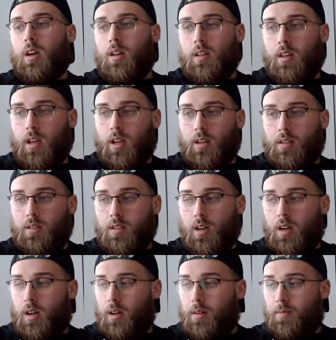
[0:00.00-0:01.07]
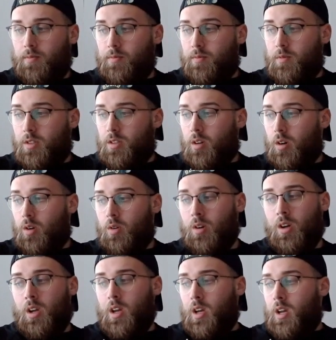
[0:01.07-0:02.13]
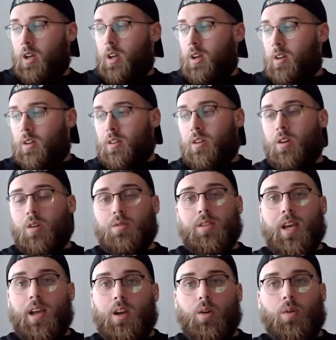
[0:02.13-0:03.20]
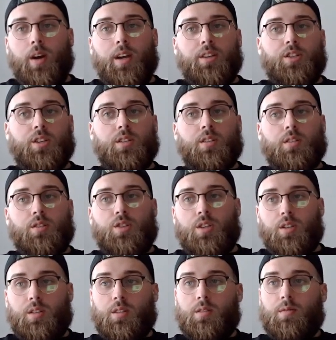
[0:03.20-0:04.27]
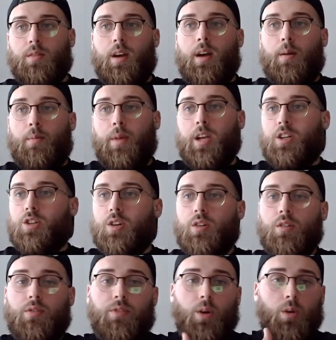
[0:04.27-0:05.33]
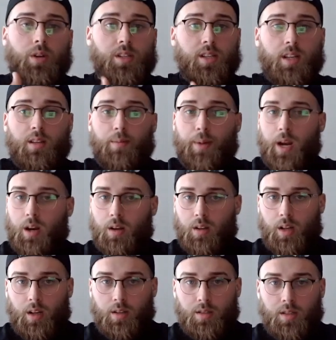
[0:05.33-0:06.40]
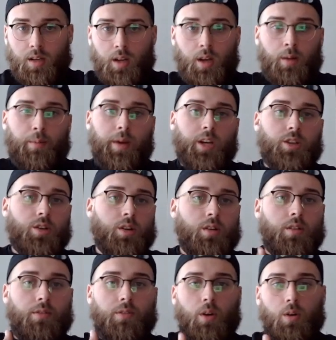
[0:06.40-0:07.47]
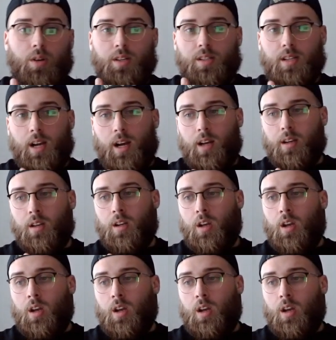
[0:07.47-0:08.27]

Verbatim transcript: And so, you know, takeaway, just make sure you focus on the parallels. Make sure you focus on,